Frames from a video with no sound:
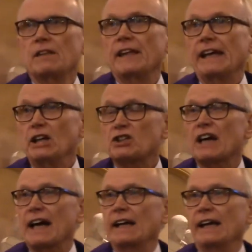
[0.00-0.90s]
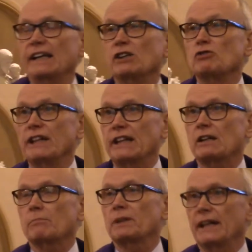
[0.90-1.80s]
They each had a
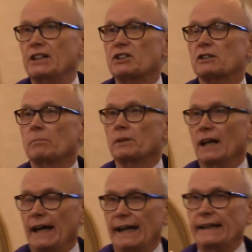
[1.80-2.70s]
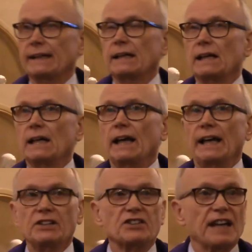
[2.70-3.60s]
unique place to play
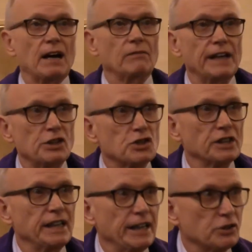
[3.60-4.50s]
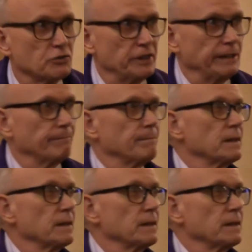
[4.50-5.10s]
in salvation history